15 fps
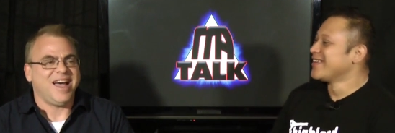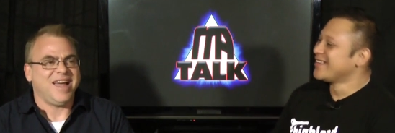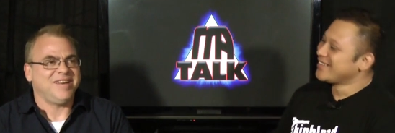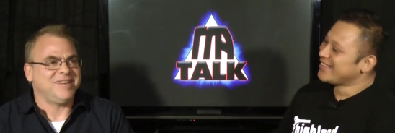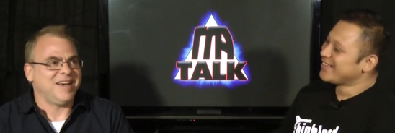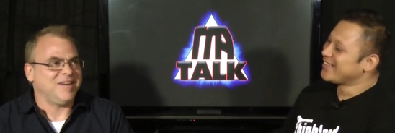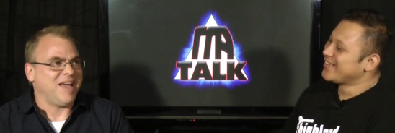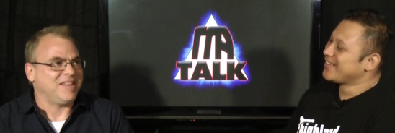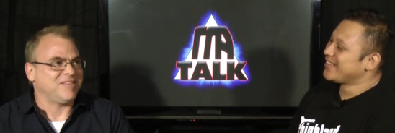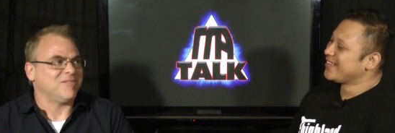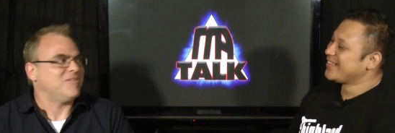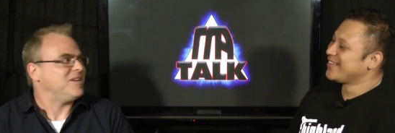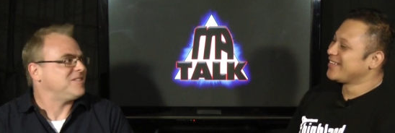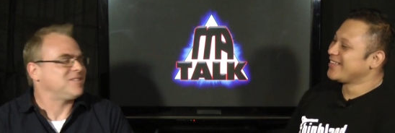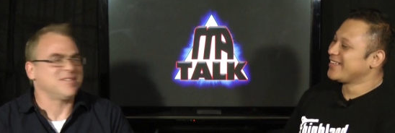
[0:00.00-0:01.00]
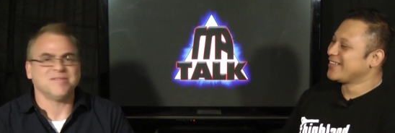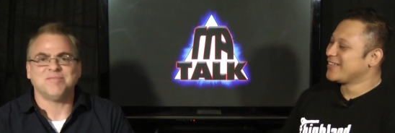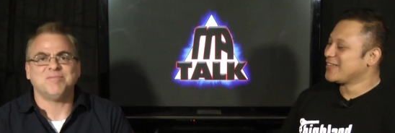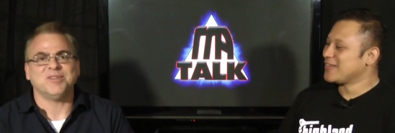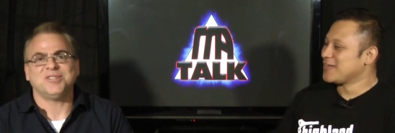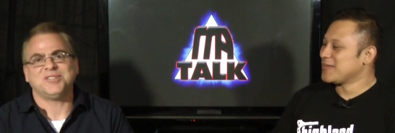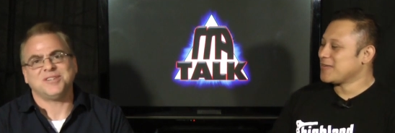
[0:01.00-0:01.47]
Speaker 1: I, at the risk of
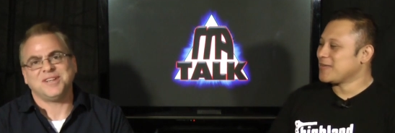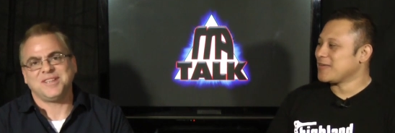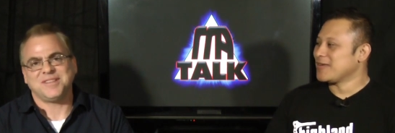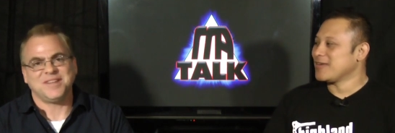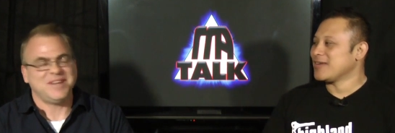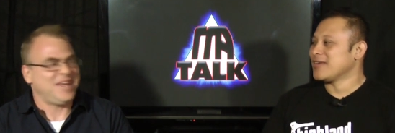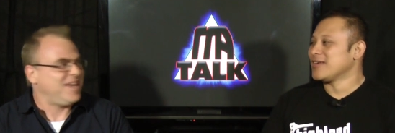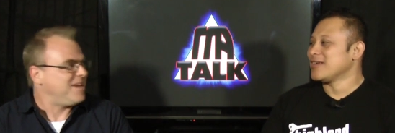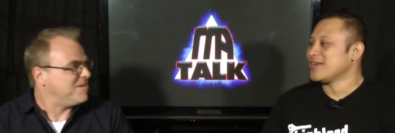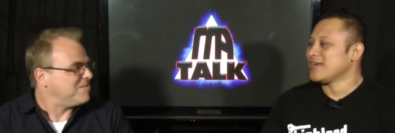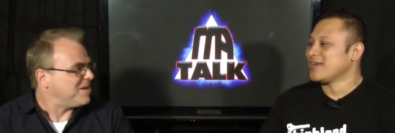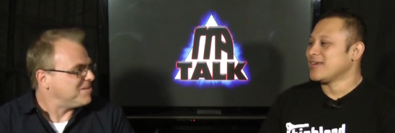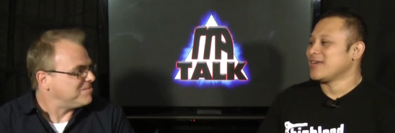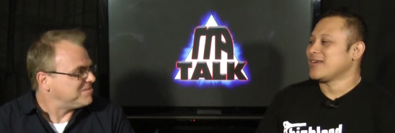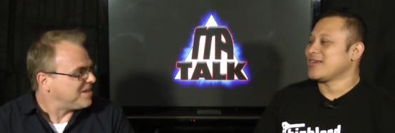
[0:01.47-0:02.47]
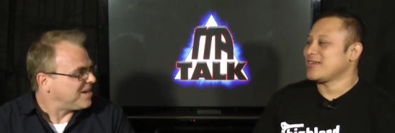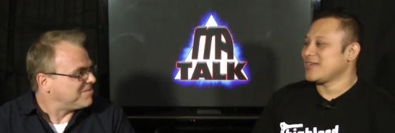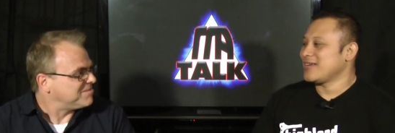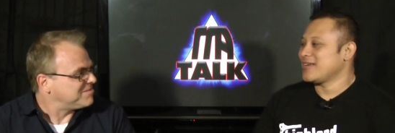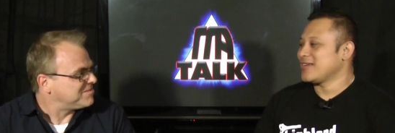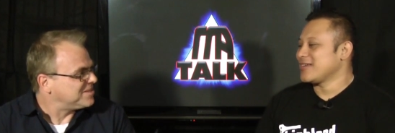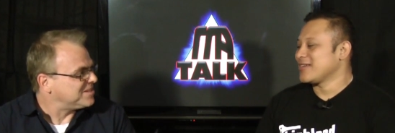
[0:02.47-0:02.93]
butchering the name, I'm, I'm
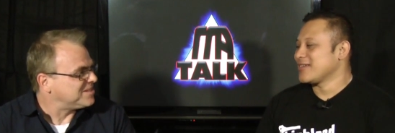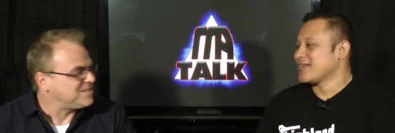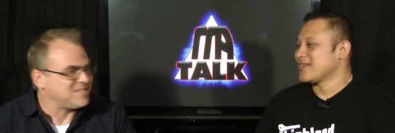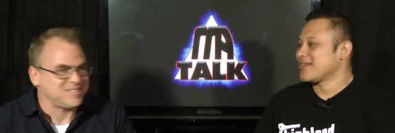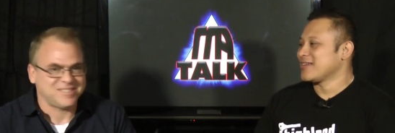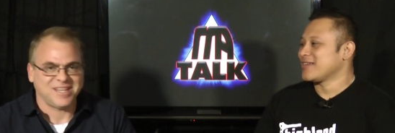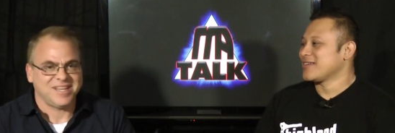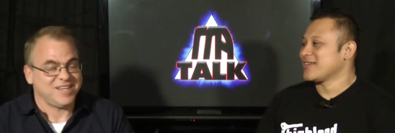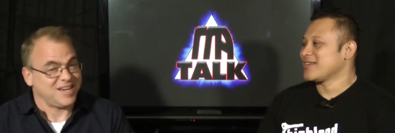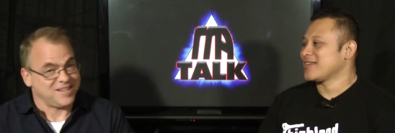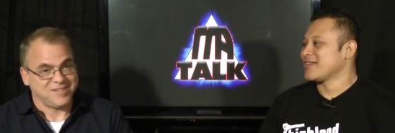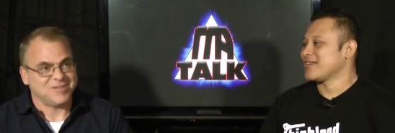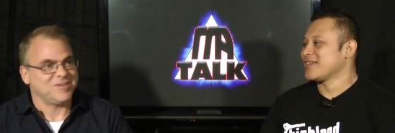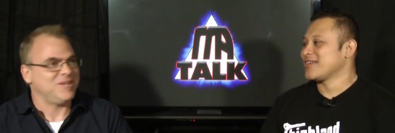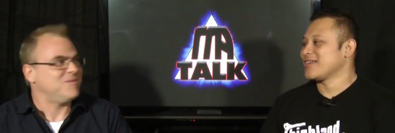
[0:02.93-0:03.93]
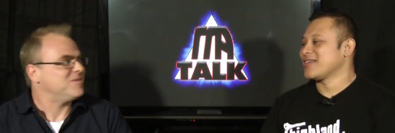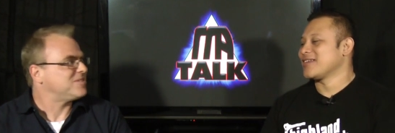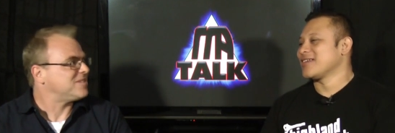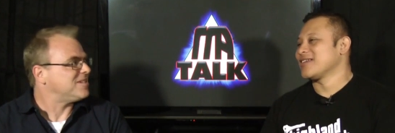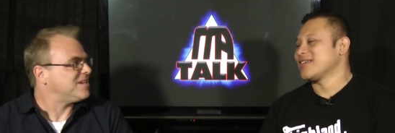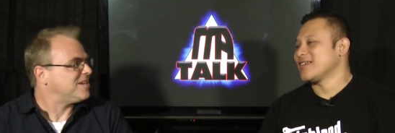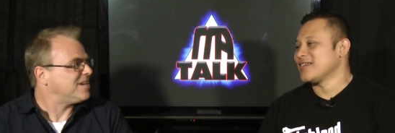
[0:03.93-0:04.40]
yeah. going to just say I know he
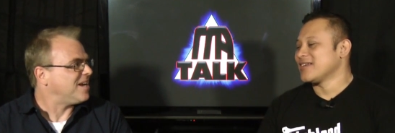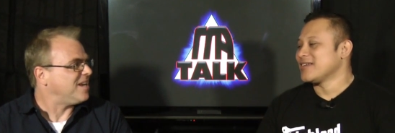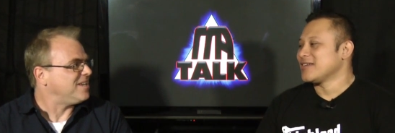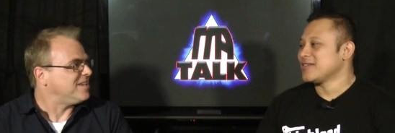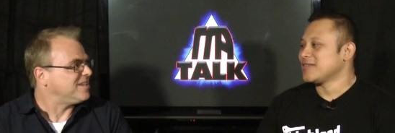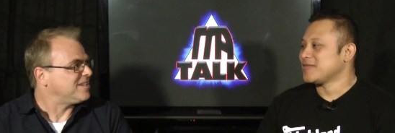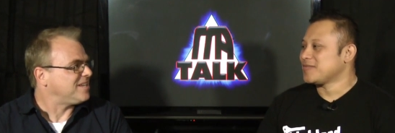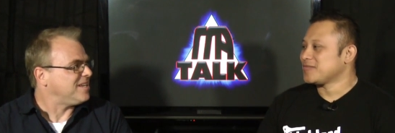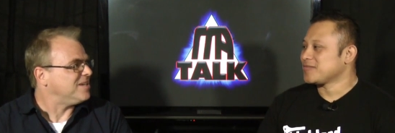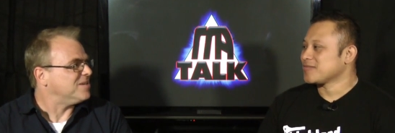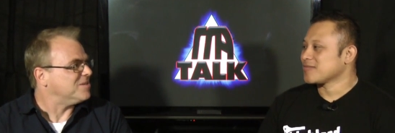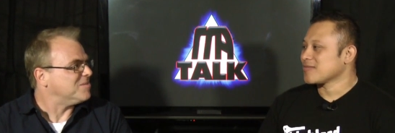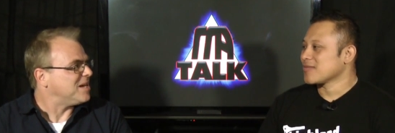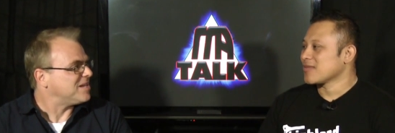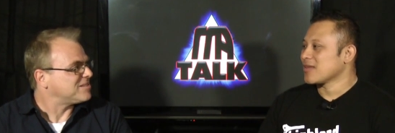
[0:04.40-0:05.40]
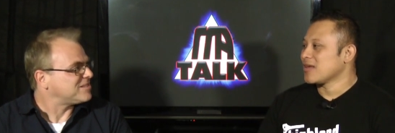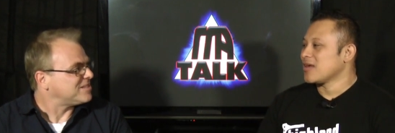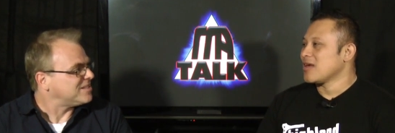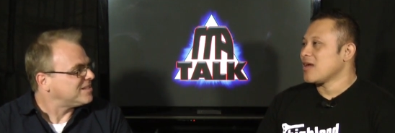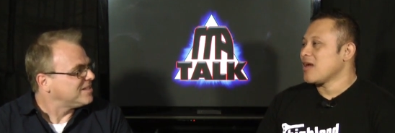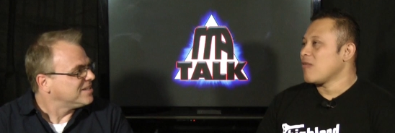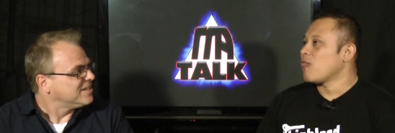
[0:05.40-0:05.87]
was a, a Aikido
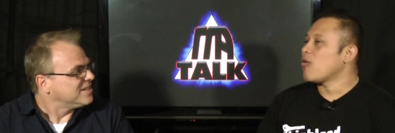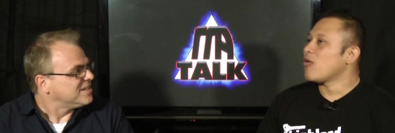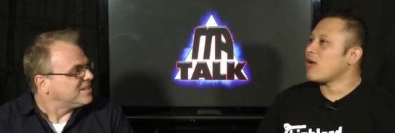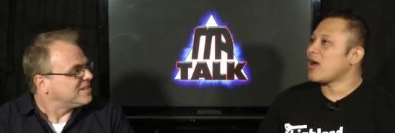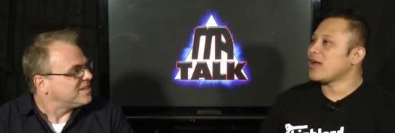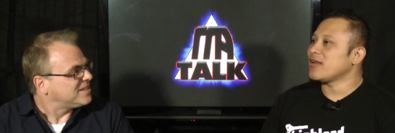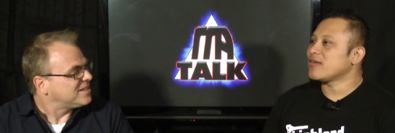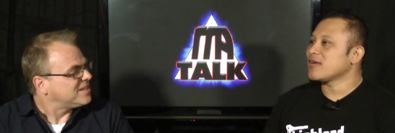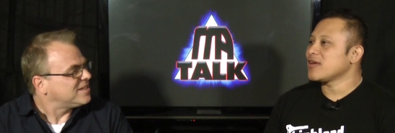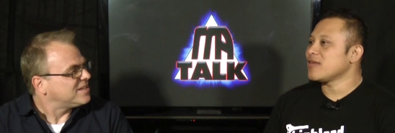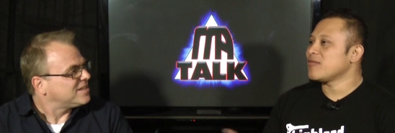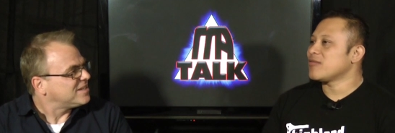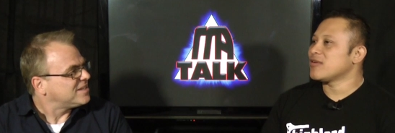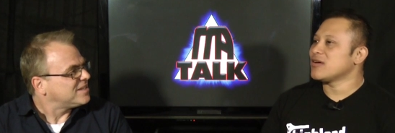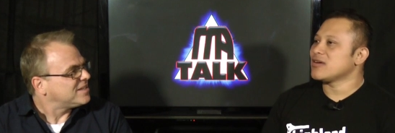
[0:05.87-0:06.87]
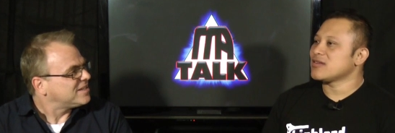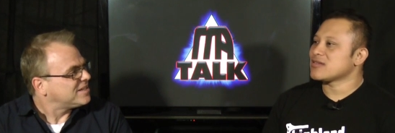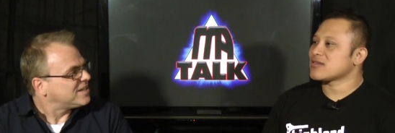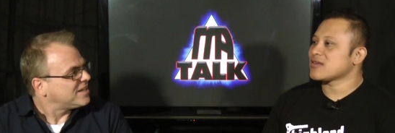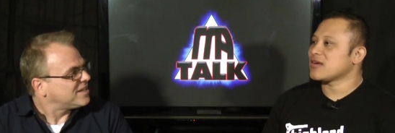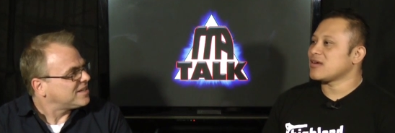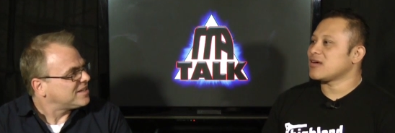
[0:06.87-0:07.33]
master.
Speaker 2: Well, I know he
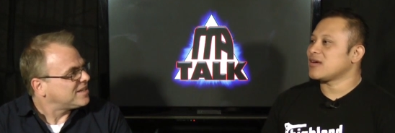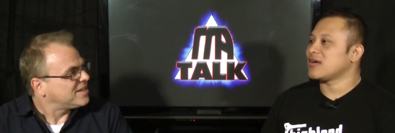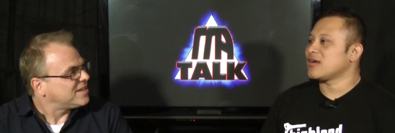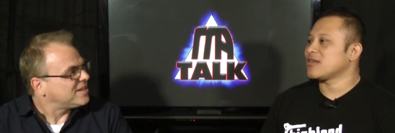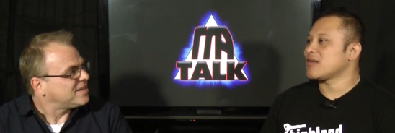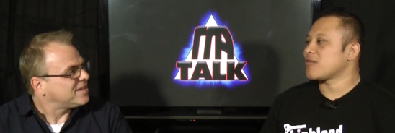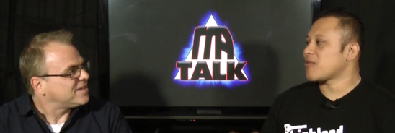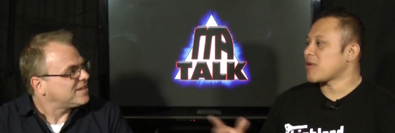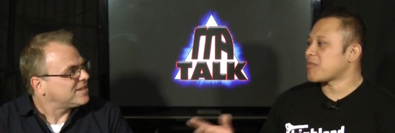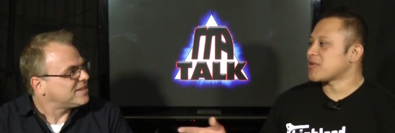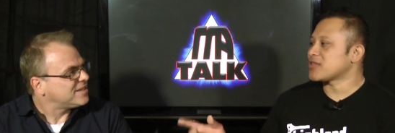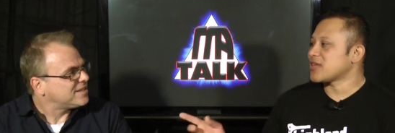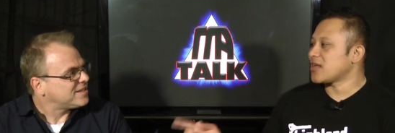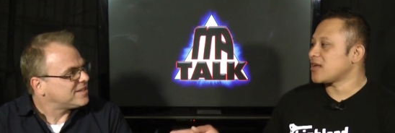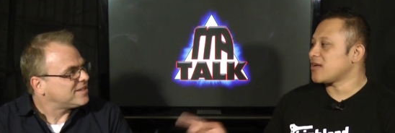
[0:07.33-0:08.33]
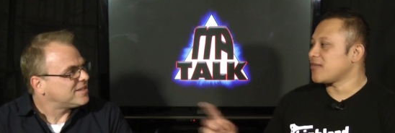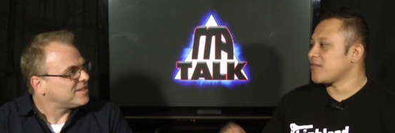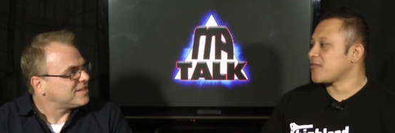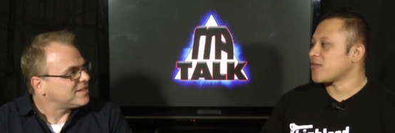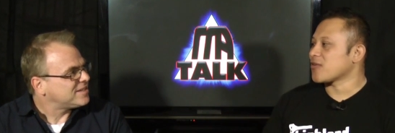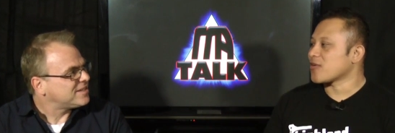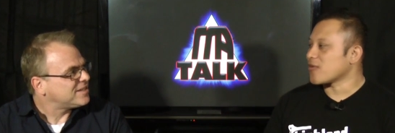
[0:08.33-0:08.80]
was uh, the
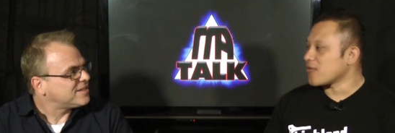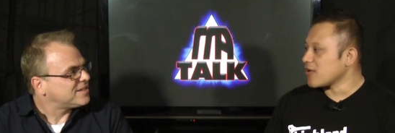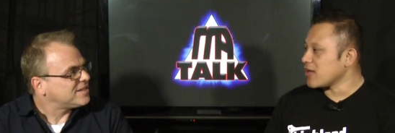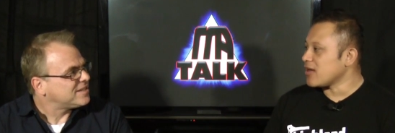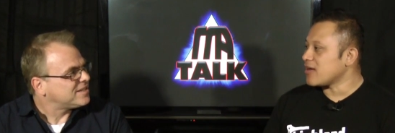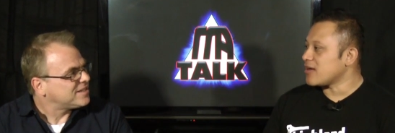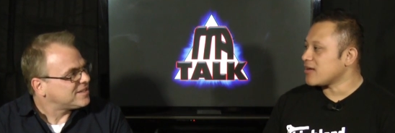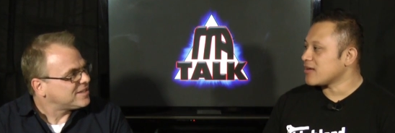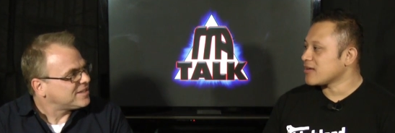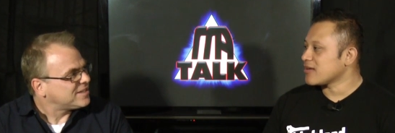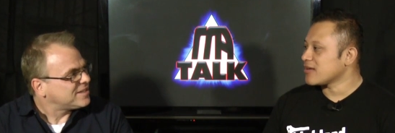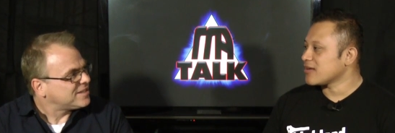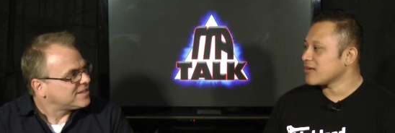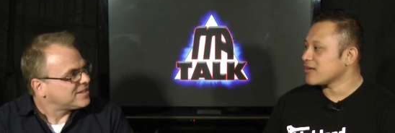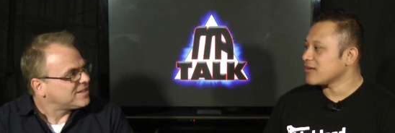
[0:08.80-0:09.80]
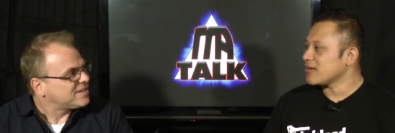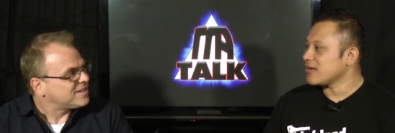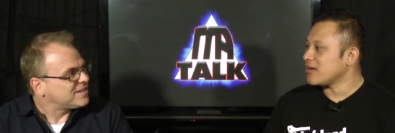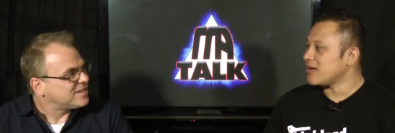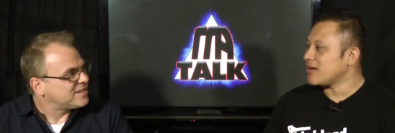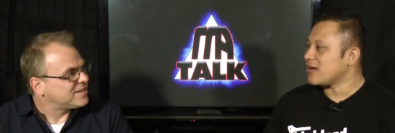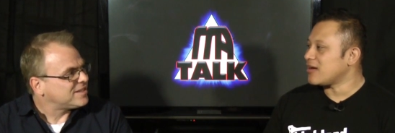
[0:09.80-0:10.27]
representative for Korea
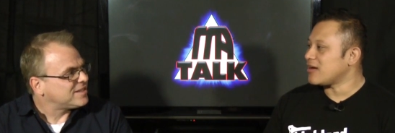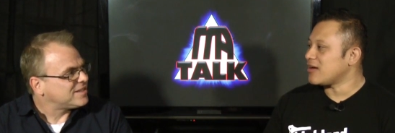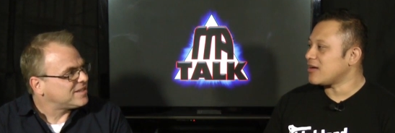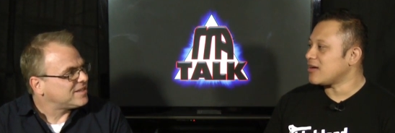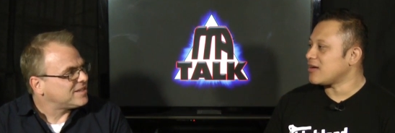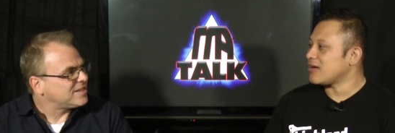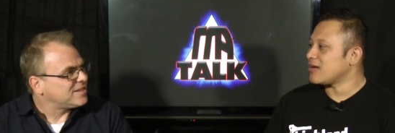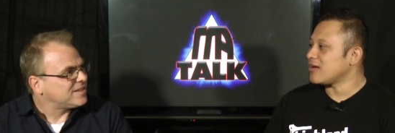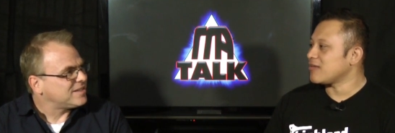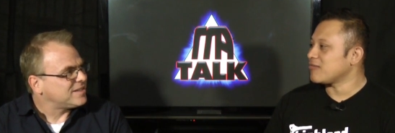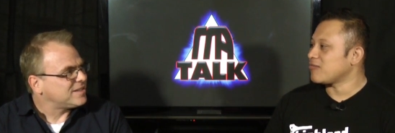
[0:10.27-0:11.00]
uh,